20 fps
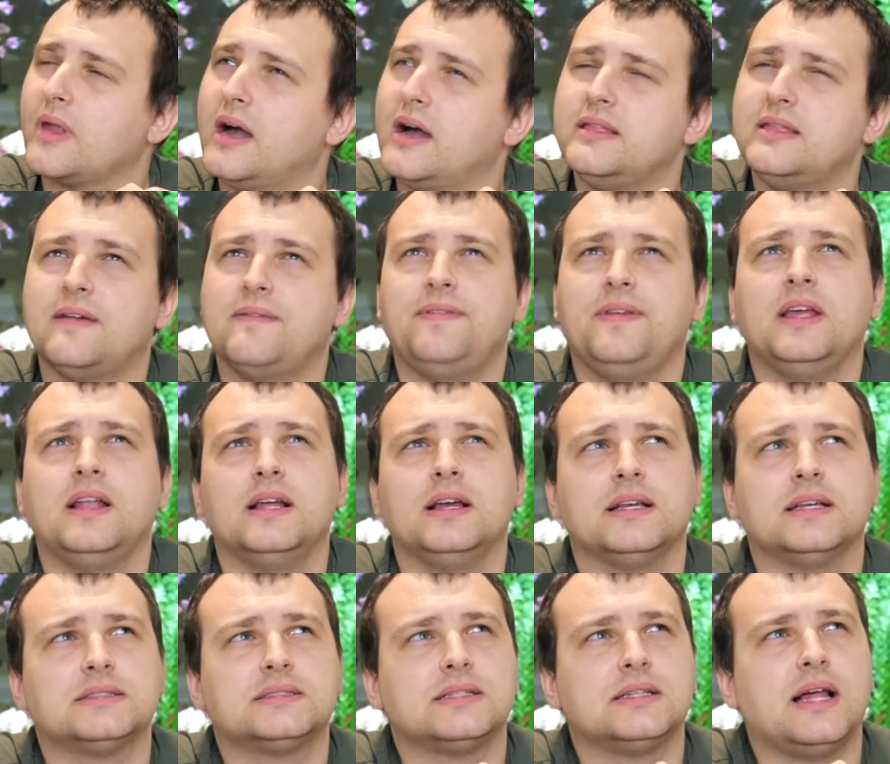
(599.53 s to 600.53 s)
The
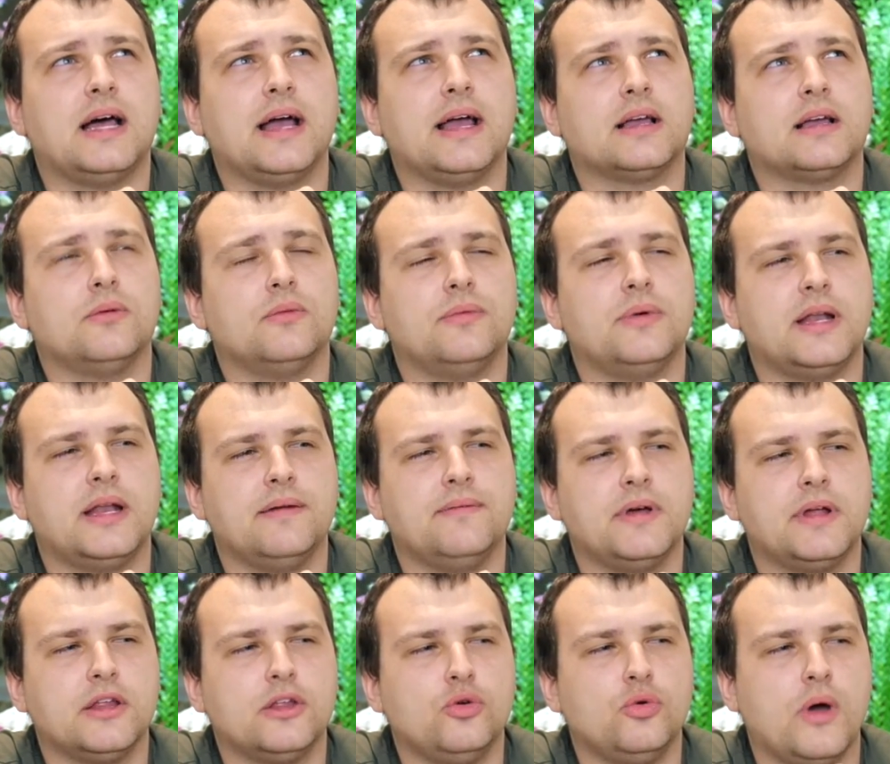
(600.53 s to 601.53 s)
feeling is like
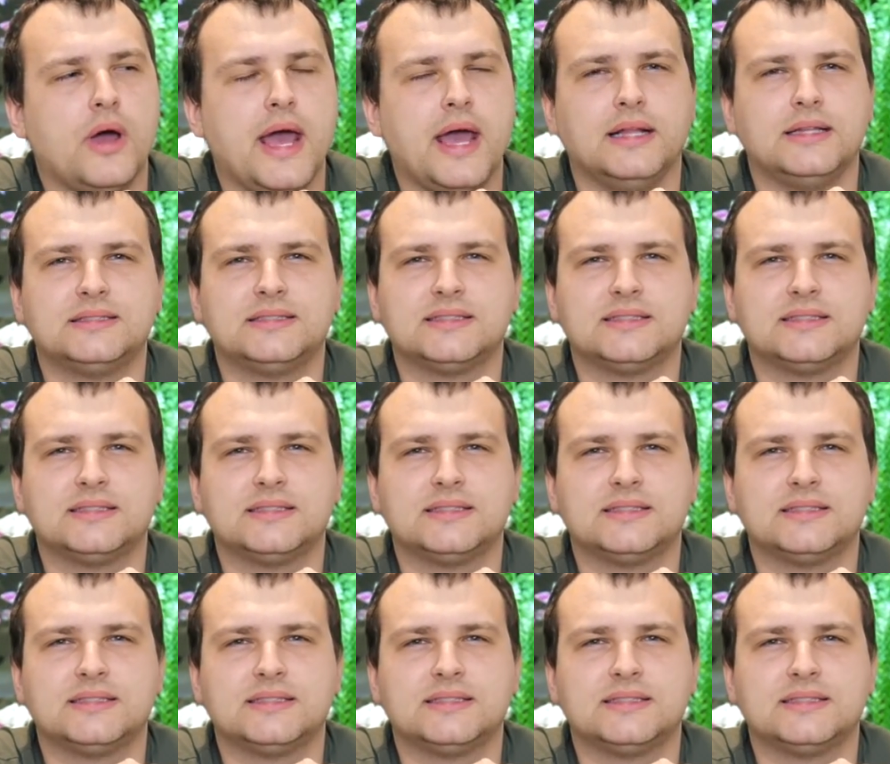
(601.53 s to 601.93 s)
whenever you ate